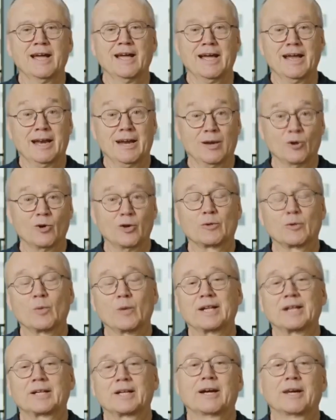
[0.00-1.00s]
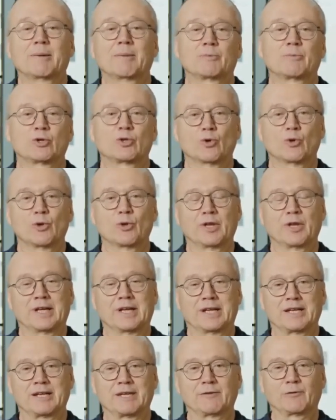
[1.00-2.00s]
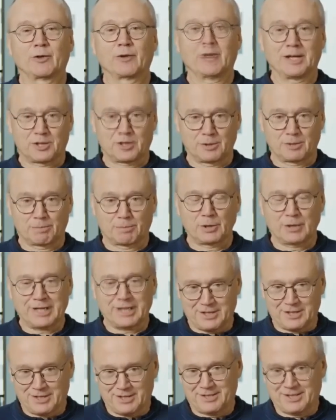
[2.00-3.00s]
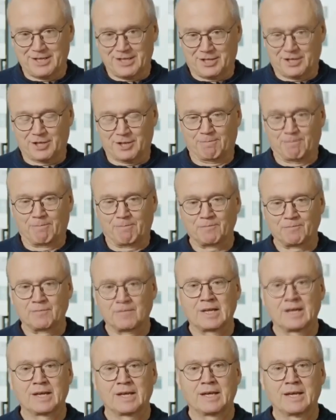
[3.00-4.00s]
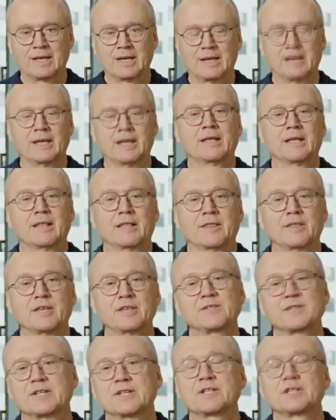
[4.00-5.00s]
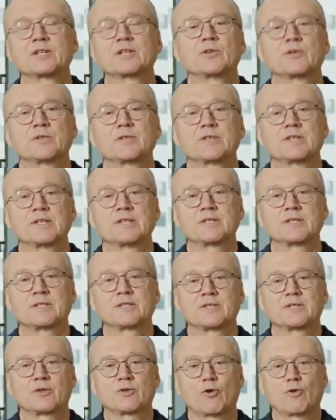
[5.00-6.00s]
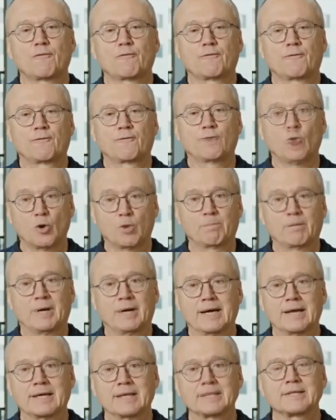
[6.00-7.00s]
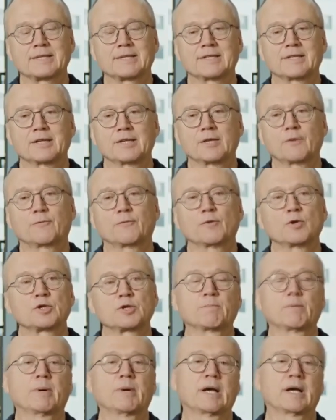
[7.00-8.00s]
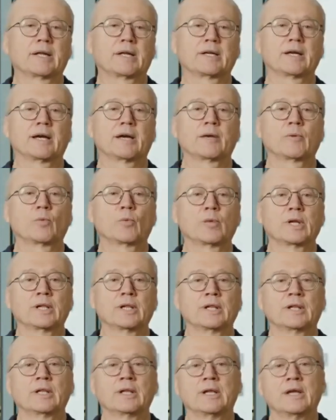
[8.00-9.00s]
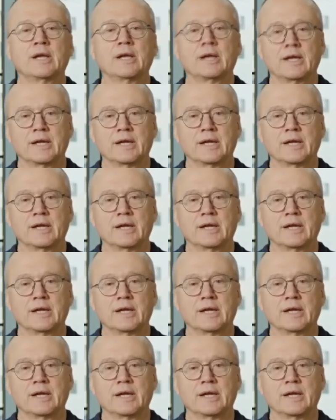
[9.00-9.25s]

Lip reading: Hello and welcome to the differential protection session. This session consists of 4 parts. In the first part, I will